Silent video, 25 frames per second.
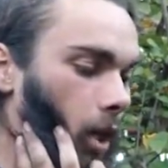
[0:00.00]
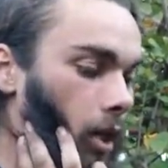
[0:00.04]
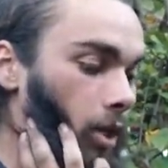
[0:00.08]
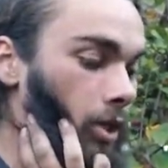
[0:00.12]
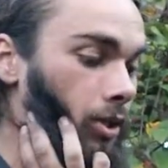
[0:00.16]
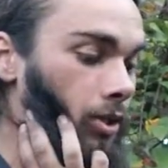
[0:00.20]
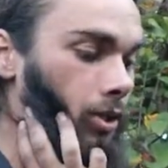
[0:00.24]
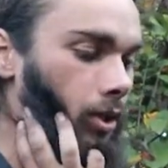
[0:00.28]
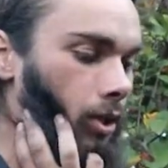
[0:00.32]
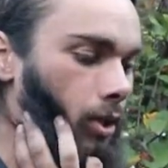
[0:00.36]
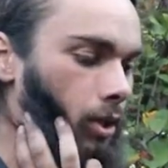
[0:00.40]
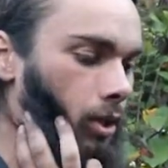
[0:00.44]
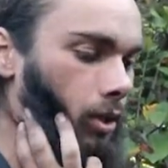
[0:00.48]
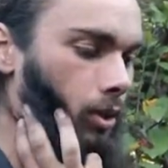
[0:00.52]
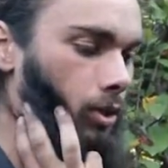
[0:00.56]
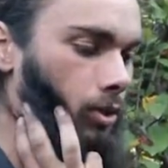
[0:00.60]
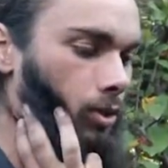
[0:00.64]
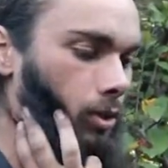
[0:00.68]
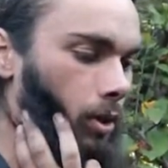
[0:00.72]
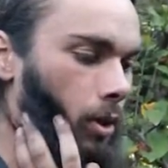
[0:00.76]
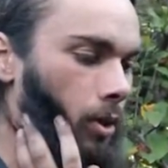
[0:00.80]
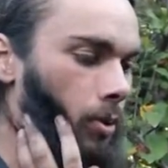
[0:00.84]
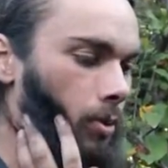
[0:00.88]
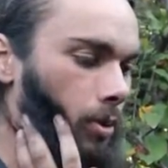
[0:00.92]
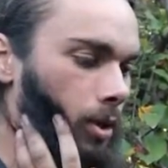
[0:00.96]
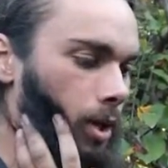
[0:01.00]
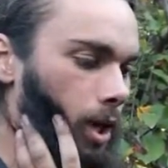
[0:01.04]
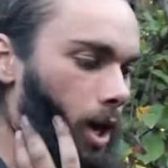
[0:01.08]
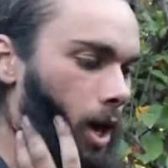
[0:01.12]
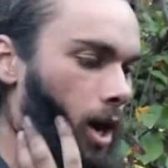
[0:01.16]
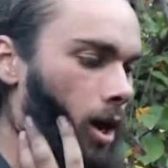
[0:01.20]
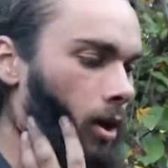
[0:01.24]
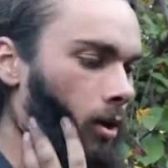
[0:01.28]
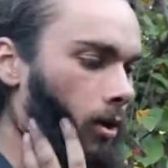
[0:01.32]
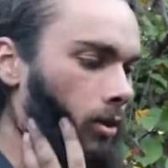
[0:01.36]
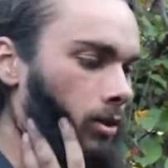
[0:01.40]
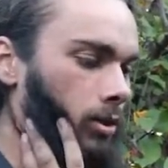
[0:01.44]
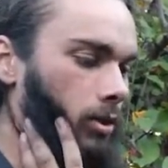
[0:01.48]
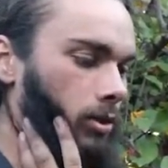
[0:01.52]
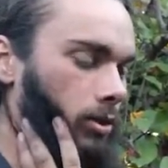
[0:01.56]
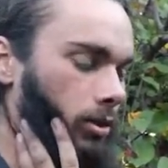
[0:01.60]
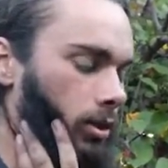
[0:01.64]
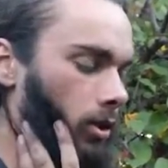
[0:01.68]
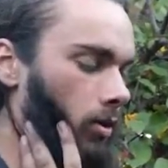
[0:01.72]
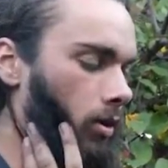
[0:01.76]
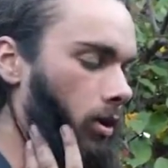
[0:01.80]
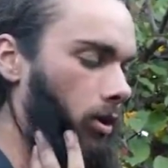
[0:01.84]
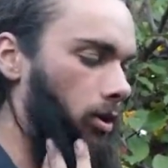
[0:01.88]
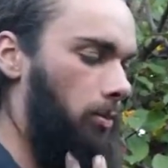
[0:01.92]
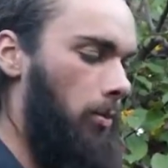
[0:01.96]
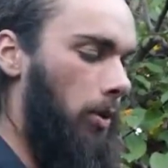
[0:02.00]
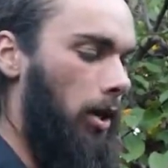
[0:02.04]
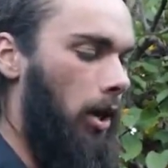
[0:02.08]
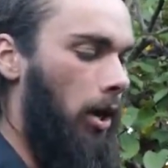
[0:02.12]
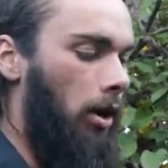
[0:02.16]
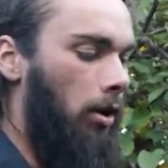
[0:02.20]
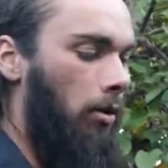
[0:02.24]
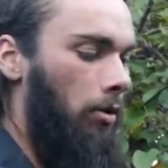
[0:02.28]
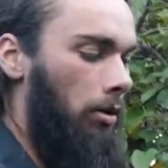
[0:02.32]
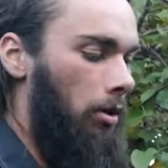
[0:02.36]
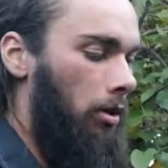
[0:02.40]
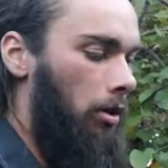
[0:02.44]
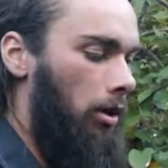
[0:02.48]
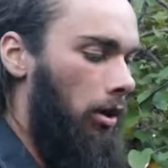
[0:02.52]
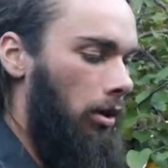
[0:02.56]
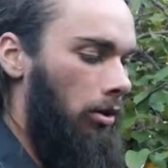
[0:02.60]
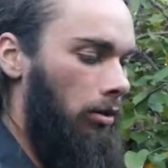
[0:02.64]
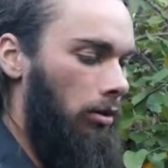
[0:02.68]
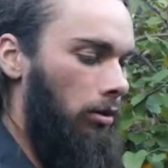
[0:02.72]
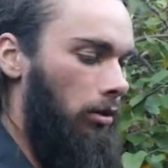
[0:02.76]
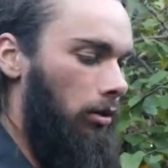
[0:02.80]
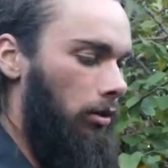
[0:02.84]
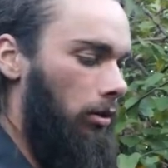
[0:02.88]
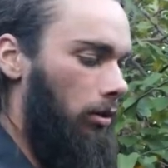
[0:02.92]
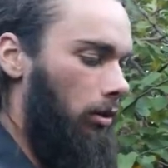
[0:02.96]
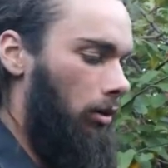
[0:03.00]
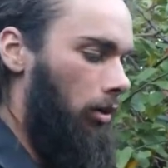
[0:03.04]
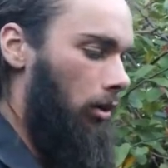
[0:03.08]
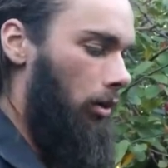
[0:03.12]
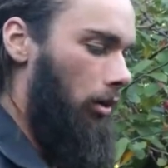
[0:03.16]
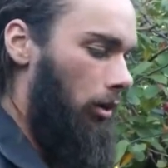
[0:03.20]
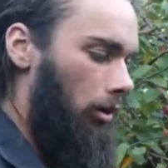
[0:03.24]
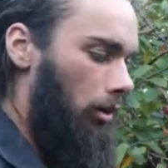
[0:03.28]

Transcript: easy controlled car because it's so underpowered and